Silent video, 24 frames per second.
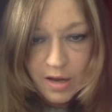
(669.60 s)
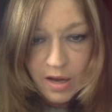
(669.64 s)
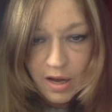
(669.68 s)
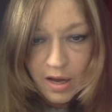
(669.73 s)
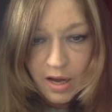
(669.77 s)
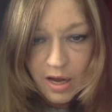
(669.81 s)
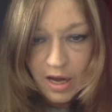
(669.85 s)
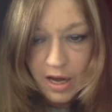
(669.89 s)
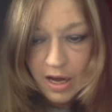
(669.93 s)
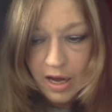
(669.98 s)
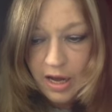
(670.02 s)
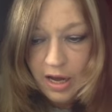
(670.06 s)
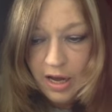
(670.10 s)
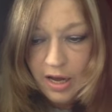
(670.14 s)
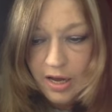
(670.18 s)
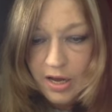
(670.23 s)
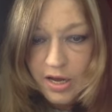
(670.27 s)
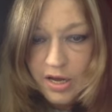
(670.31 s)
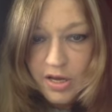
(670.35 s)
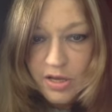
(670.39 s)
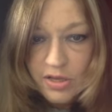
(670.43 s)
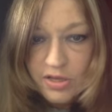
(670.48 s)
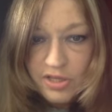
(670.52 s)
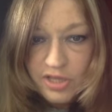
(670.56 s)
Uh,
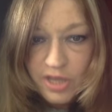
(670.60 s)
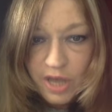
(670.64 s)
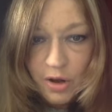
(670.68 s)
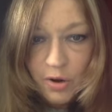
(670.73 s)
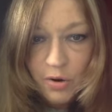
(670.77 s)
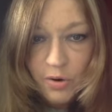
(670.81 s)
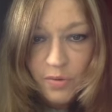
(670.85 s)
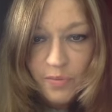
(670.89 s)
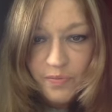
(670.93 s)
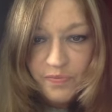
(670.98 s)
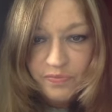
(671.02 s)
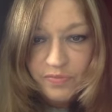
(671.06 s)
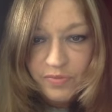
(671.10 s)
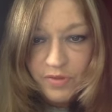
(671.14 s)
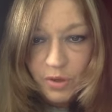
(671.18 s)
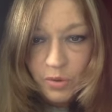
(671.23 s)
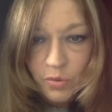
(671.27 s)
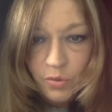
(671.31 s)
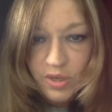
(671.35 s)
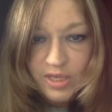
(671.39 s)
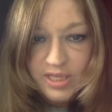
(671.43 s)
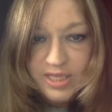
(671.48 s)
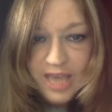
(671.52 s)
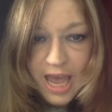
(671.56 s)
so
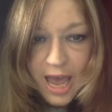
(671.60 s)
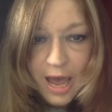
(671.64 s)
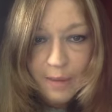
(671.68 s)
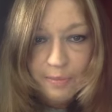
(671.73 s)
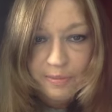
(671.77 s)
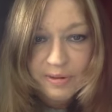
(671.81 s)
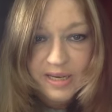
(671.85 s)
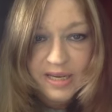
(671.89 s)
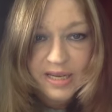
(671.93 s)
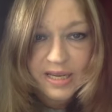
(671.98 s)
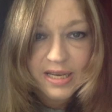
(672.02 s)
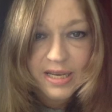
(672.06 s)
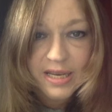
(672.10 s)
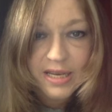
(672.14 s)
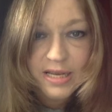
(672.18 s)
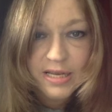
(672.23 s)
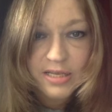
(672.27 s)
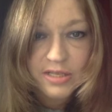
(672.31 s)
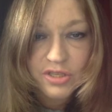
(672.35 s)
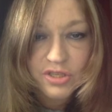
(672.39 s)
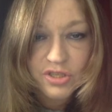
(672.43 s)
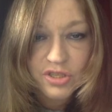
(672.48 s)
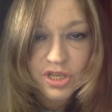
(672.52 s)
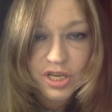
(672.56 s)
what's happening
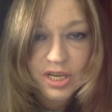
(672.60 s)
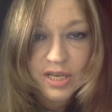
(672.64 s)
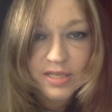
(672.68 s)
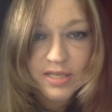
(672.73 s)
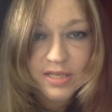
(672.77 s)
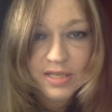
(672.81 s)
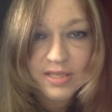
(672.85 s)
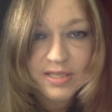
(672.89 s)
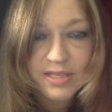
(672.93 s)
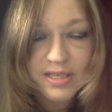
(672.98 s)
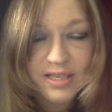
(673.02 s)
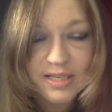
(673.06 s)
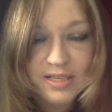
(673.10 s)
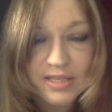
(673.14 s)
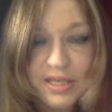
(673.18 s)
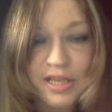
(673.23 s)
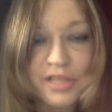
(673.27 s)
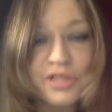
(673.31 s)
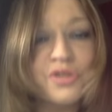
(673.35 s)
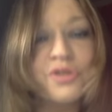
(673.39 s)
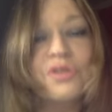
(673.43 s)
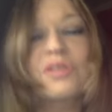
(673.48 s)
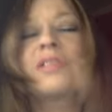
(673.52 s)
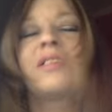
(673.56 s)
is Jesus, and it's
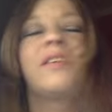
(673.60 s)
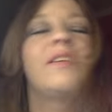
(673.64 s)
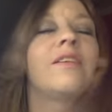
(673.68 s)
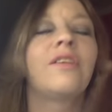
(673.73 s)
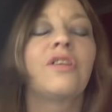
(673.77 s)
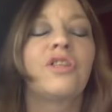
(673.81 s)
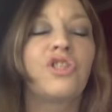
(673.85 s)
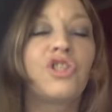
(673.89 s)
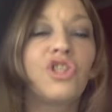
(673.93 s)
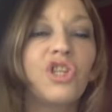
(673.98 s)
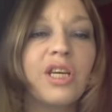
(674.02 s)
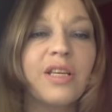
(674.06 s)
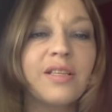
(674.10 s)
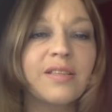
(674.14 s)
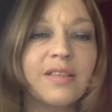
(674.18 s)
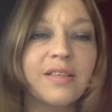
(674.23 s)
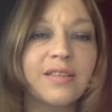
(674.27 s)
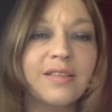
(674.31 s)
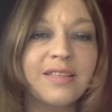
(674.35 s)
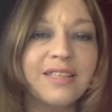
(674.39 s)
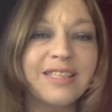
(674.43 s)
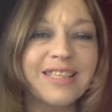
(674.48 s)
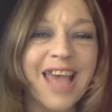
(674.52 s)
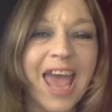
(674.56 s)
interesting because
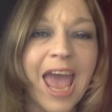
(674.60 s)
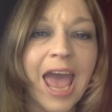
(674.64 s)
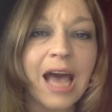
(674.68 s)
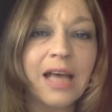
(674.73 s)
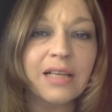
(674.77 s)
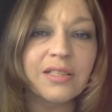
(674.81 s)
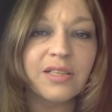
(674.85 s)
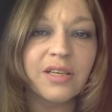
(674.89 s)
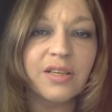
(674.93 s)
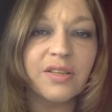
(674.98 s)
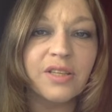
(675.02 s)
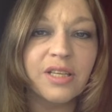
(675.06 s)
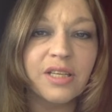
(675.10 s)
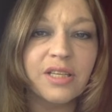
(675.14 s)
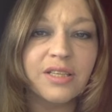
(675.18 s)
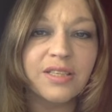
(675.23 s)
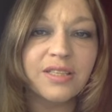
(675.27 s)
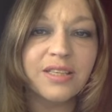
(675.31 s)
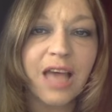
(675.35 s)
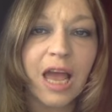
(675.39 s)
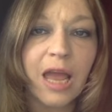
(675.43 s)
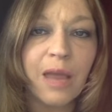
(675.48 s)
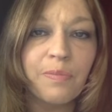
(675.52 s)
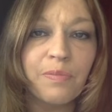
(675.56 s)
Jesus is asking the
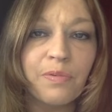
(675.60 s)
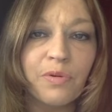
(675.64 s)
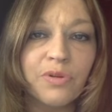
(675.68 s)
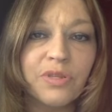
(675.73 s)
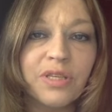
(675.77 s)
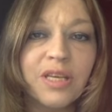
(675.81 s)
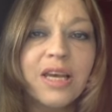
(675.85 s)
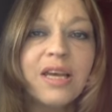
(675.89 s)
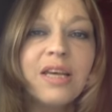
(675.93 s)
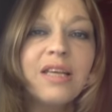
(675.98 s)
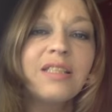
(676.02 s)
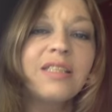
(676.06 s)
disciples,